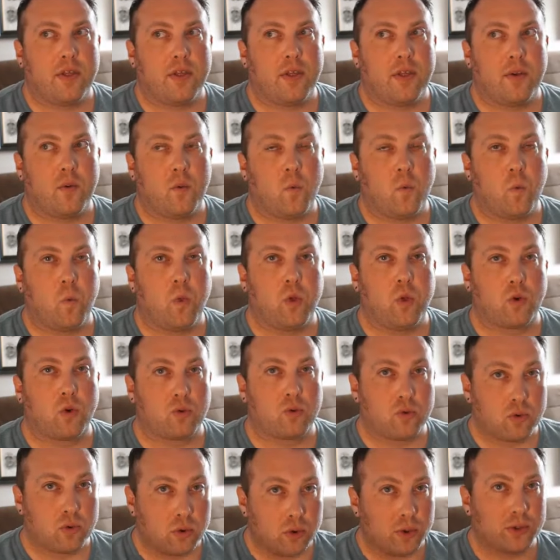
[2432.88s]
the
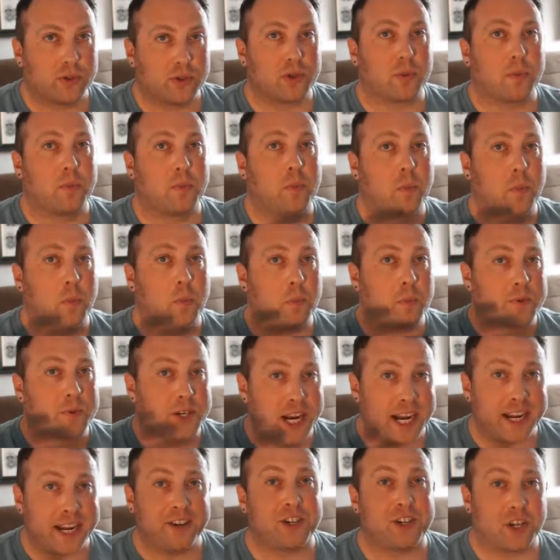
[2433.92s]
rules are
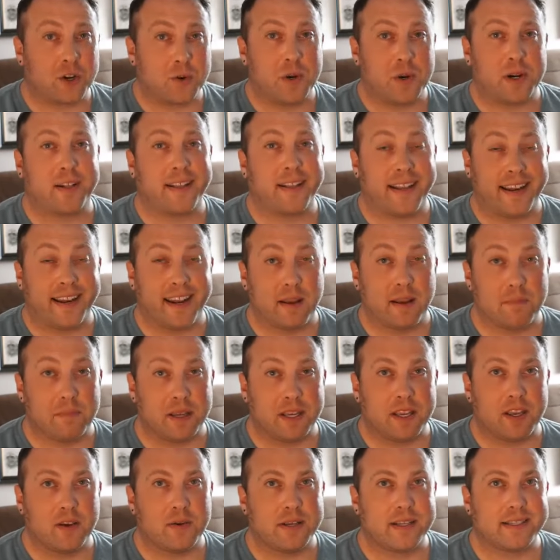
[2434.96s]
changing quickly and
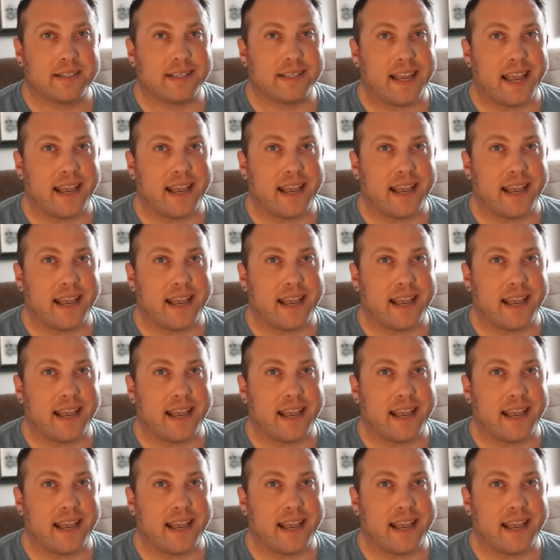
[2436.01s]
ambiguous,